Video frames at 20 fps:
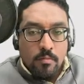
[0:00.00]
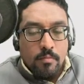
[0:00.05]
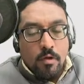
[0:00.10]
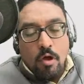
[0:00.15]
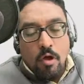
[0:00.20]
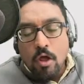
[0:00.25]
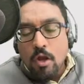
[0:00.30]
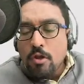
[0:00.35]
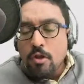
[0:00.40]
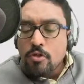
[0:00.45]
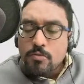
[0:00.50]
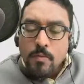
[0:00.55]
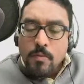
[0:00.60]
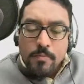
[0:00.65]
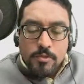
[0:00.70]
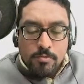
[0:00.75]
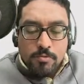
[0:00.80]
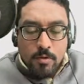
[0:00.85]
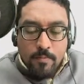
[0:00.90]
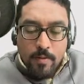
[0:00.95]
All
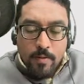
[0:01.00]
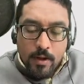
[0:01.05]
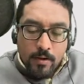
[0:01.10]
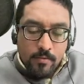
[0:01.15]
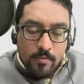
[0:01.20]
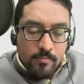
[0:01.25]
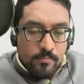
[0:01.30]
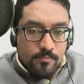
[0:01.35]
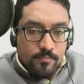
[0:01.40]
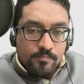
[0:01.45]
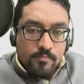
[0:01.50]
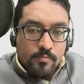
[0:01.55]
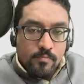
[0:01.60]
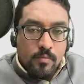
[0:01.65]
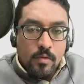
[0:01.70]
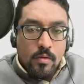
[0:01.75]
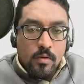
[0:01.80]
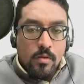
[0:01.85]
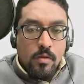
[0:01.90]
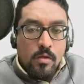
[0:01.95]
newspapers were banned
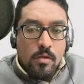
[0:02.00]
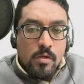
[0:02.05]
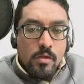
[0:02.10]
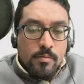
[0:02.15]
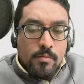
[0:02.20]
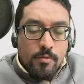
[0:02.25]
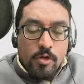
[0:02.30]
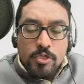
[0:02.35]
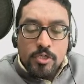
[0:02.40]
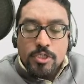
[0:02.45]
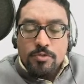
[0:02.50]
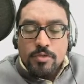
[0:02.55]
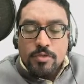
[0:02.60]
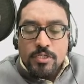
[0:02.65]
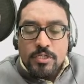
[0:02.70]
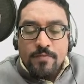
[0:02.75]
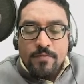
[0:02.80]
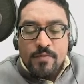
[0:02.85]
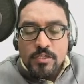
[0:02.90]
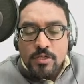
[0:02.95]
because it was
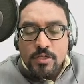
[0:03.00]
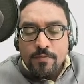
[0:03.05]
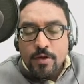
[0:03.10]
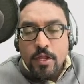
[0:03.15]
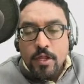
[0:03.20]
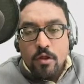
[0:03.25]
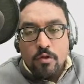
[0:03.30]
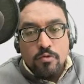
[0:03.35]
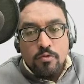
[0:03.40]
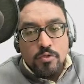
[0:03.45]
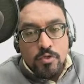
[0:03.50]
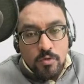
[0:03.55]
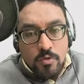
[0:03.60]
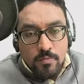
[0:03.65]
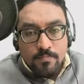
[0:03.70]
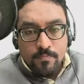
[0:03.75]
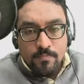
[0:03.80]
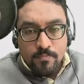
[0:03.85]
Defense of India rules, no?